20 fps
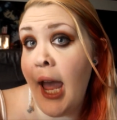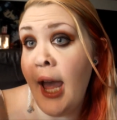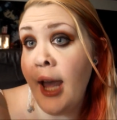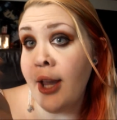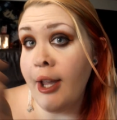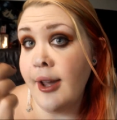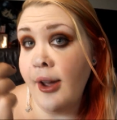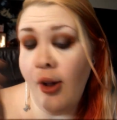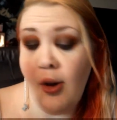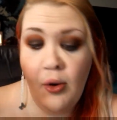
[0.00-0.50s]

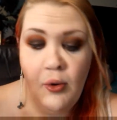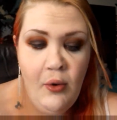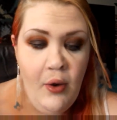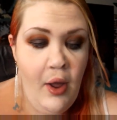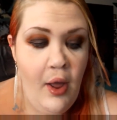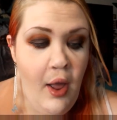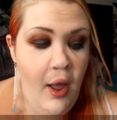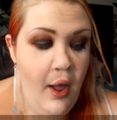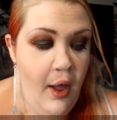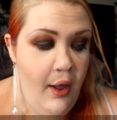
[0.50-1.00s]
and go.
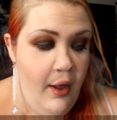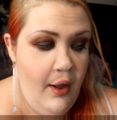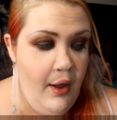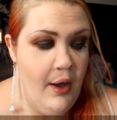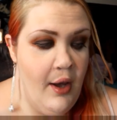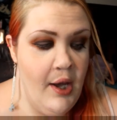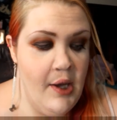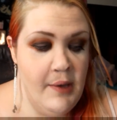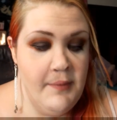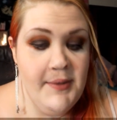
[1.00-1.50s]

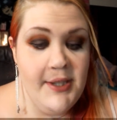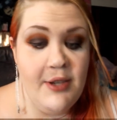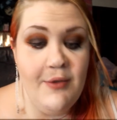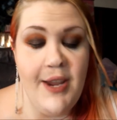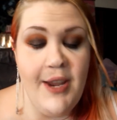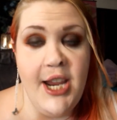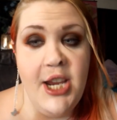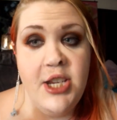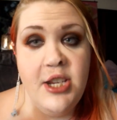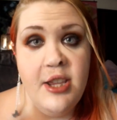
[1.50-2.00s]
Um, so
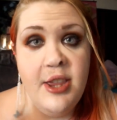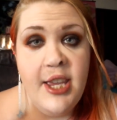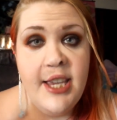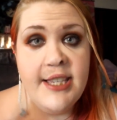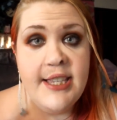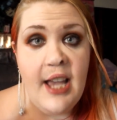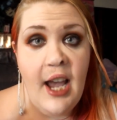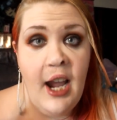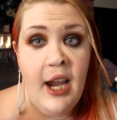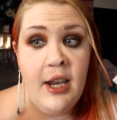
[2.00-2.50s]
each of
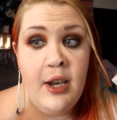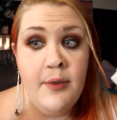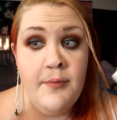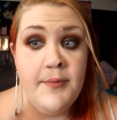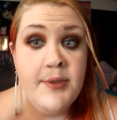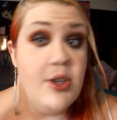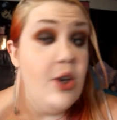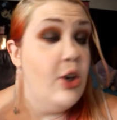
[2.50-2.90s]
these items